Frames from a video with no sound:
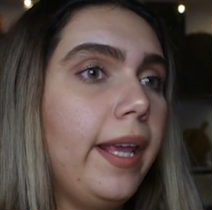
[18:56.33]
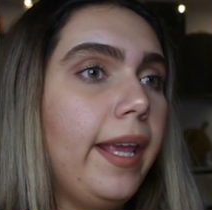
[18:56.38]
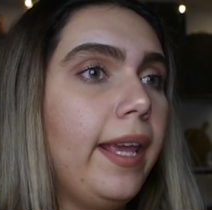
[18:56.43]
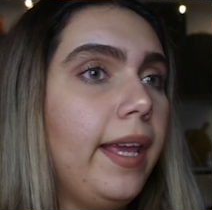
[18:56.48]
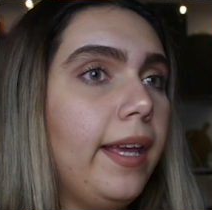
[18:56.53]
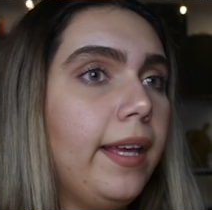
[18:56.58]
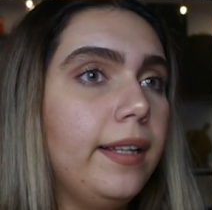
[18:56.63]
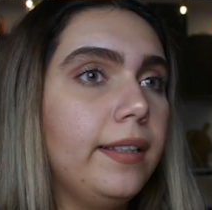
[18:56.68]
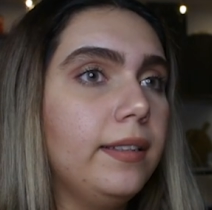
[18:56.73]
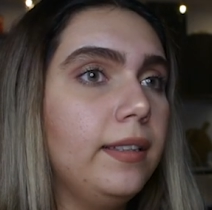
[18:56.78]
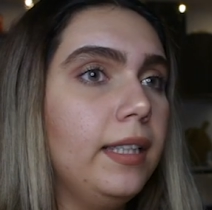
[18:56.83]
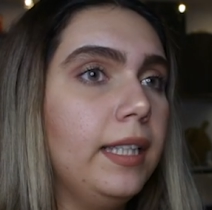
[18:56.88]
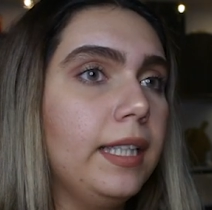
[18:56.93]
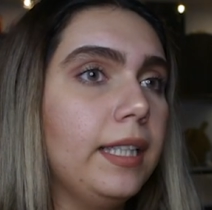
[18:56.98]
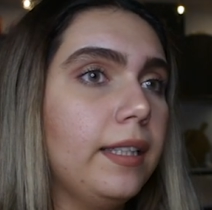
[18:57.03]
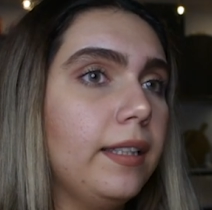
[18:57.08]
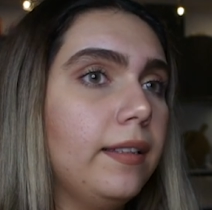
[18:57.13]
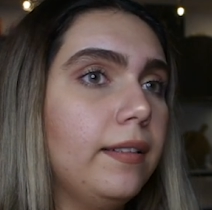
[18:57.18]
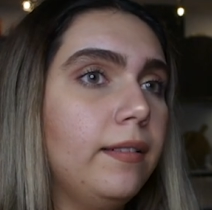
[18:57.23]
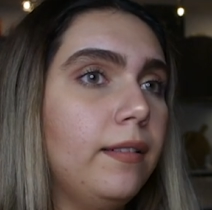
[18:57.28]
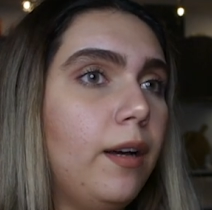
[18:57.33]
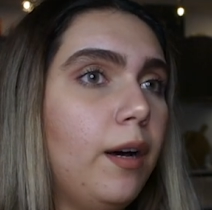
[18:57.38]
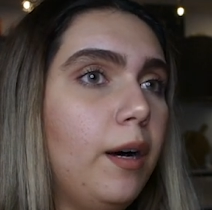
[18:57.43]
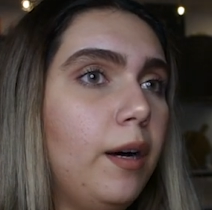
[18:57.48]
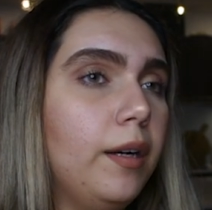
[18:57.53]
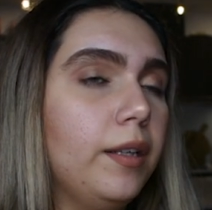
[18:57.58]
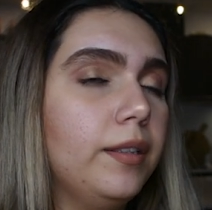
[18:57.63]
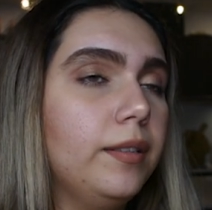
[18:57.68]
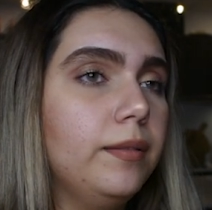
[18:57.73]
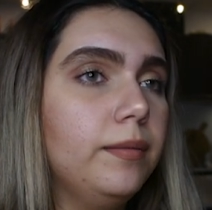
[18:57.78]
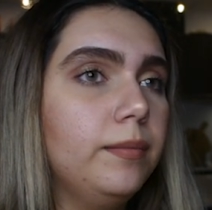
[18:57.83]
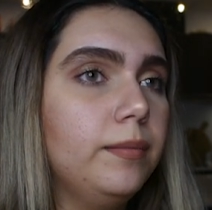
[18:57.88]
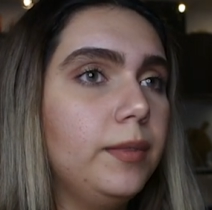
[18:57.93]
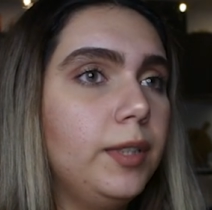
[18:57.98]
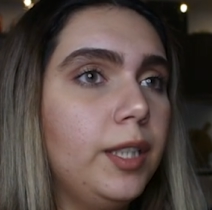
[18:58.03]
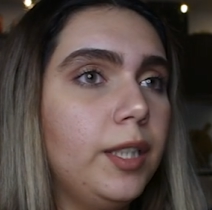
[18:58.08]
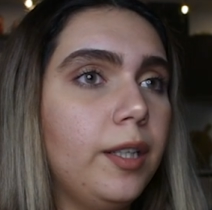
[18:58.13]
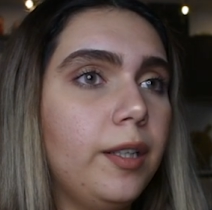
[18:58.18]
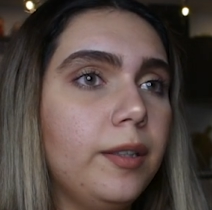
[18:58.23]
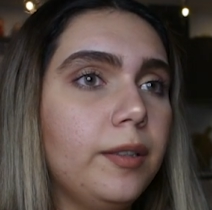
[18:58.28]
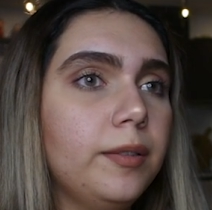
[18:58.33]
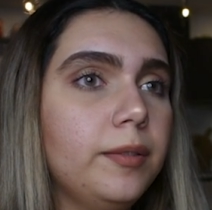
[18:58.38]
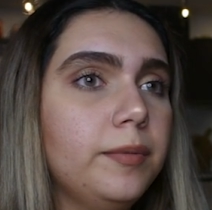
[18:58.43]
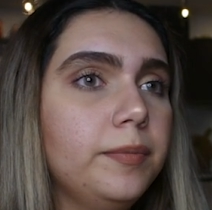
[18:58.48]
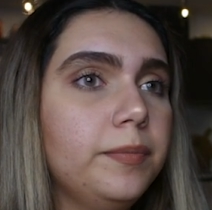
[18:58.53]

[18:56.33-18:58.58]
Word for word: can't, like, not, you know,